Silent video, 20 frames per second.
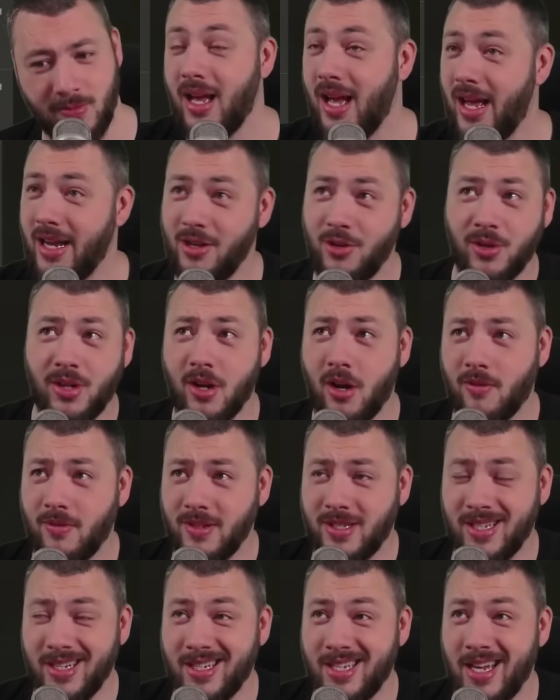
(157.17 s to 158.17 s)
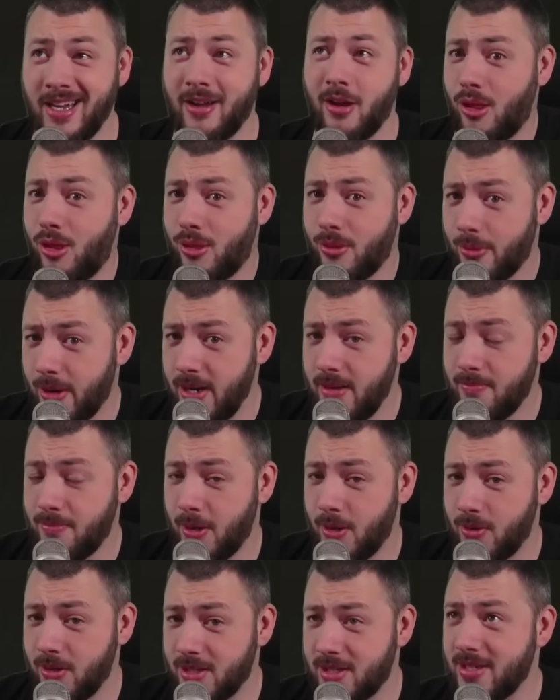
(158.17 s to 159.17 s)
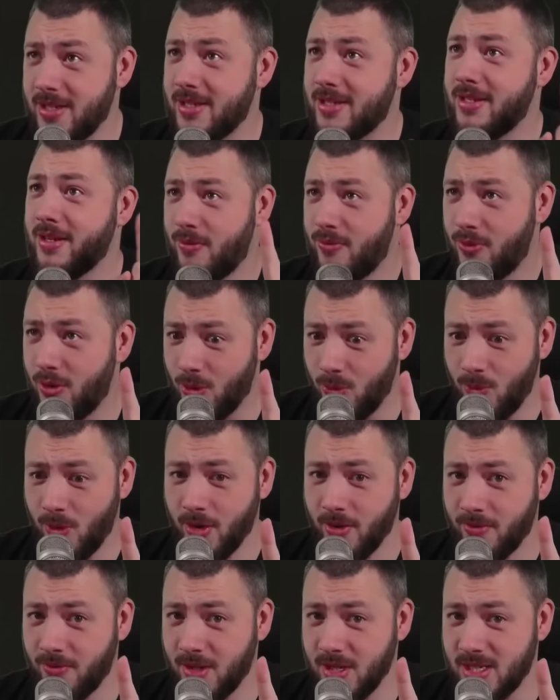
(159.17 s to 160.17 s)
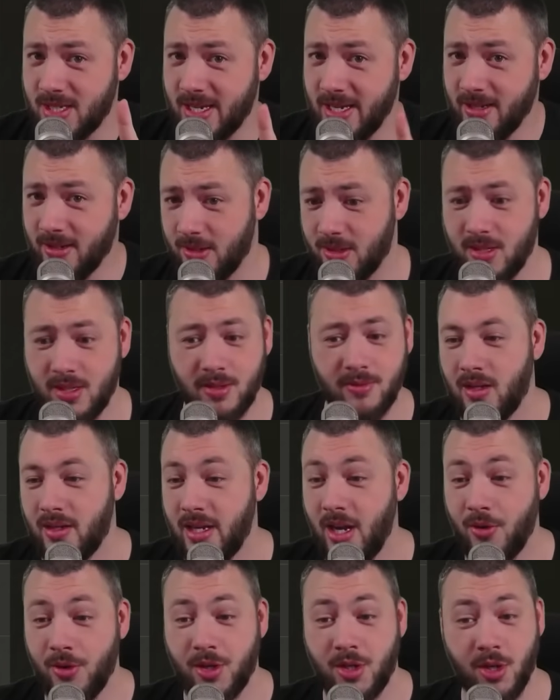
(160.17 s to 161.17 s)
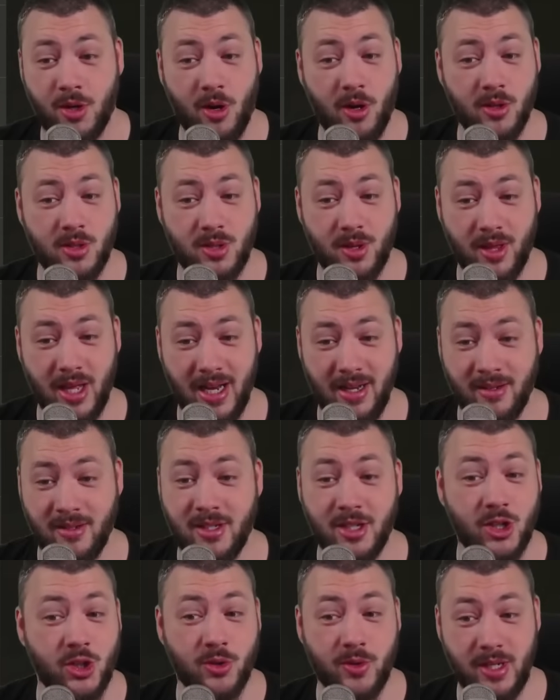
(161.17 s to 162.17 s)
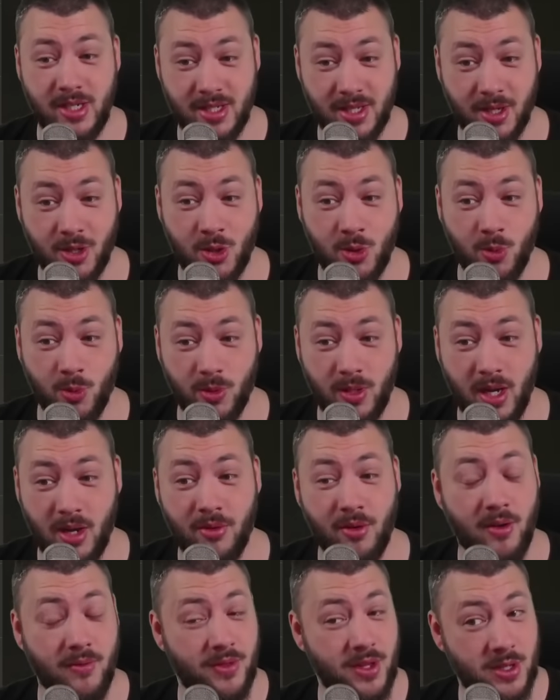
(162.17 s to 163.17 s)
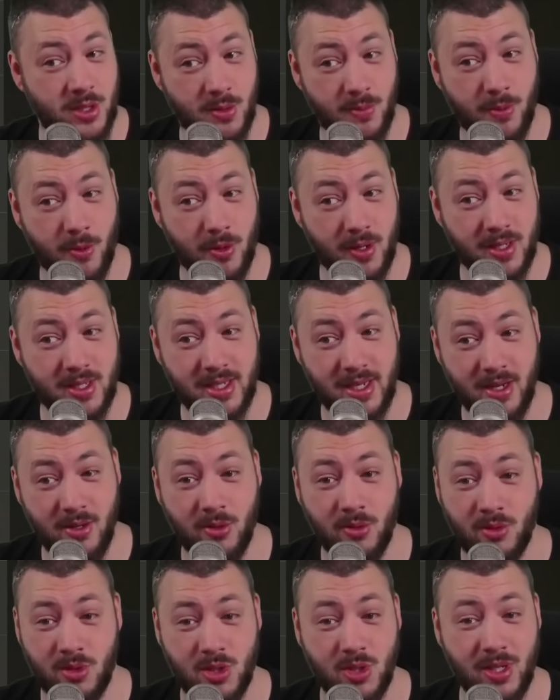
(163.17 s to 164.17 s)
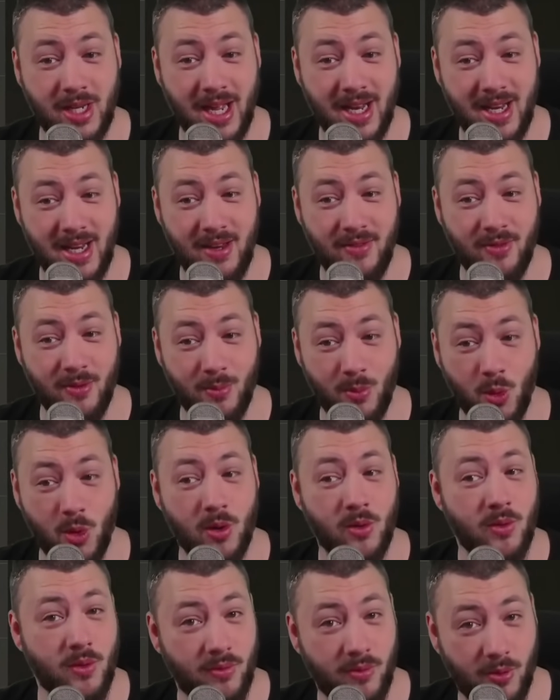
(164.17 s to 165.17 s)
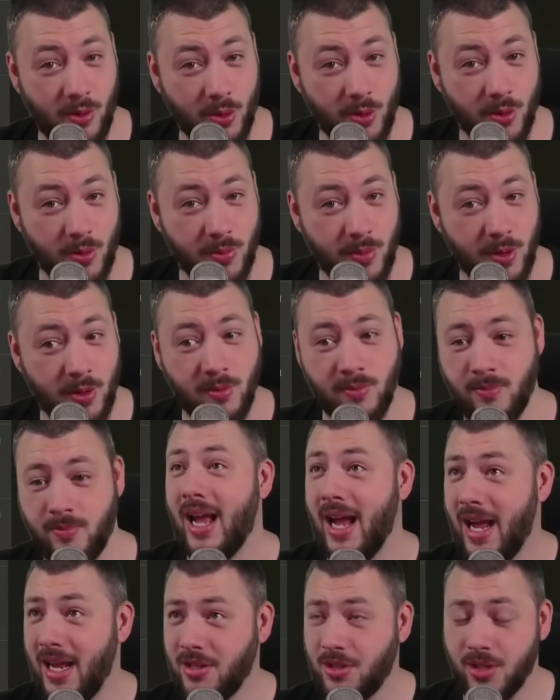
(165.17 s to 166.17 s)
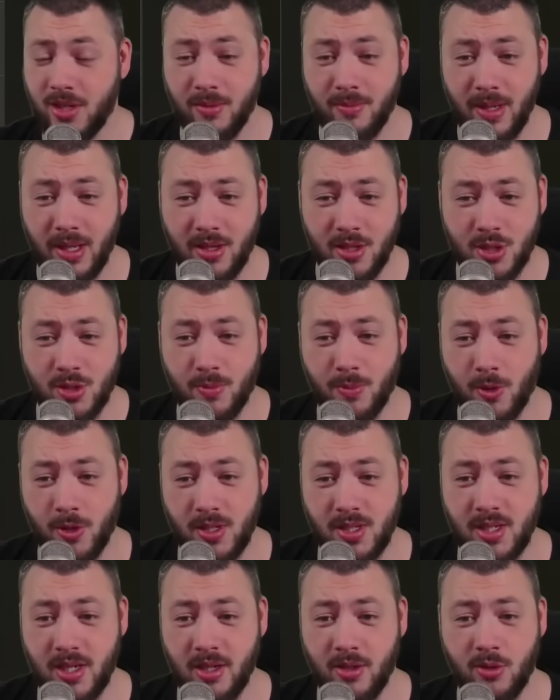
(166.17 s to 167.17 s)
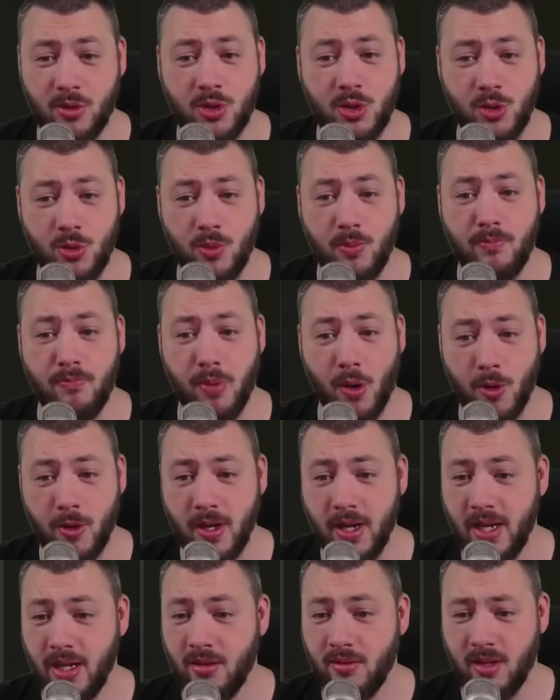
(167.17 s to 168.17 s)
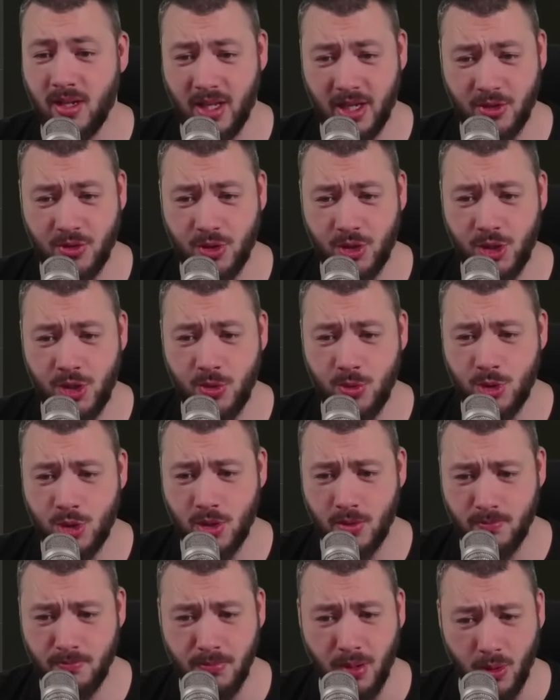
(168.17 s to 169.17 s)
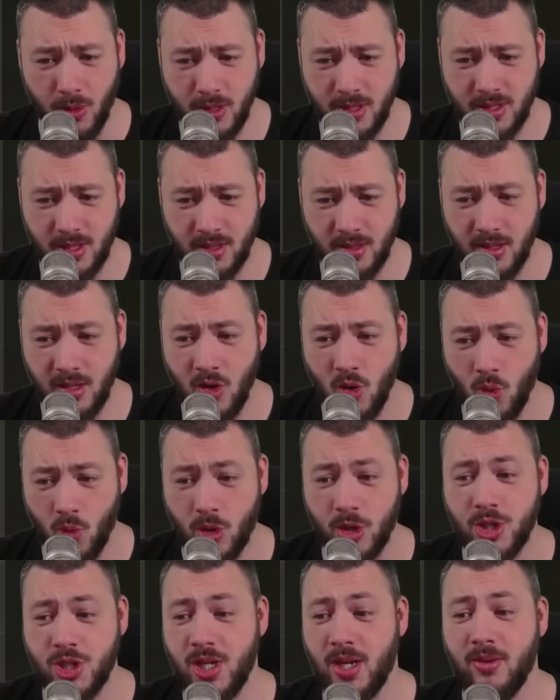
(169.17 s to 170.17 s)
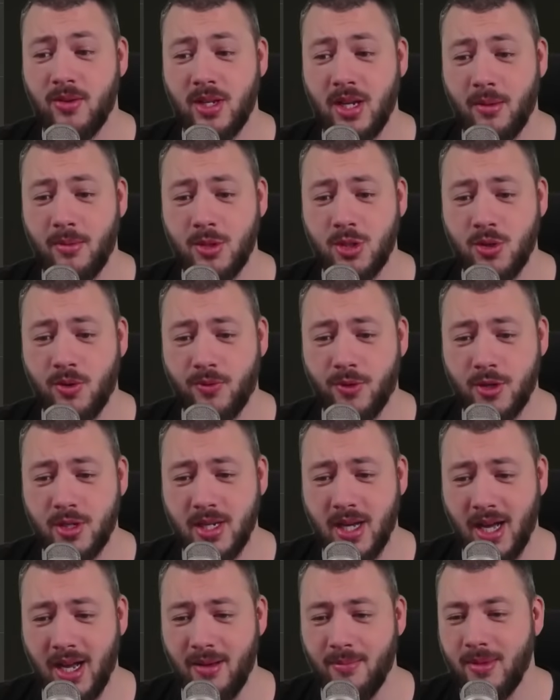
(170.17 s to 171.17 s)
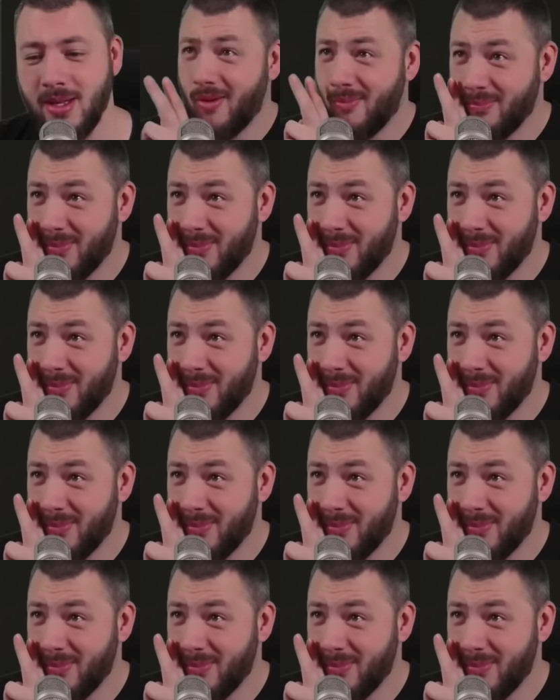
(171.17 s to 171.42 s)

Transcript: And you can obviously take 3 bonuses for one of the skills. Now you could also then decrease the cooldown of the supported skill to get even more vulnerable. And you can make the supported skill do burning, electrocution, poison, or shadow damage over time.